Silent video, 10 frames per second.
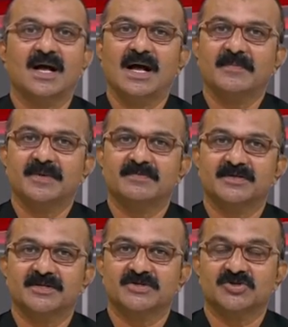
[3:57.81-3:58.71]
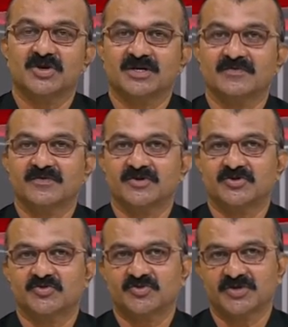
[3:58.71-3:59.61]
Aapli buses on
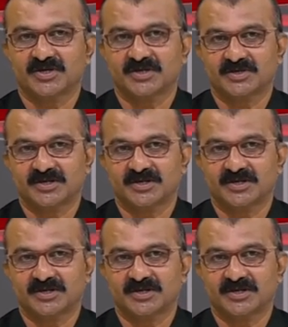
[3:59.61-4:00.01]
different routes in the